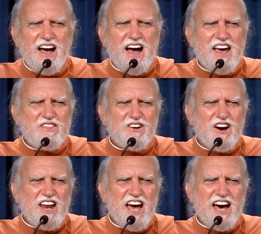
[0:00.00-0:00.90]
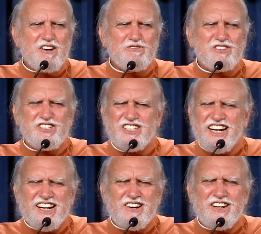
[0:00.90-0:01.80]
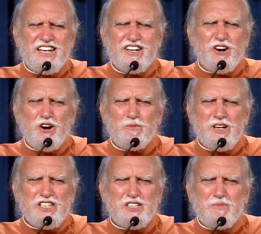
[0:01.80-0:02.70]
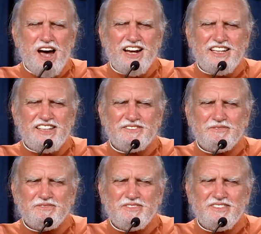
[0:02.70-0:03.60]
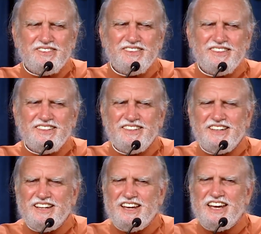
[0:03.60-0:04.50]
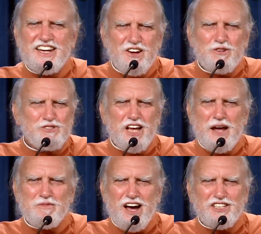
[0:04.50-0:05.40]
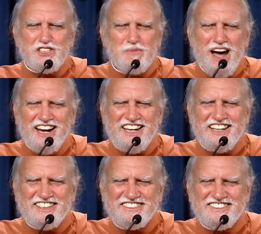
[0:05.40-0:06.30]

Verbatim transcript: I thought, how dare he call me Smiley? He knows I'm not smiling.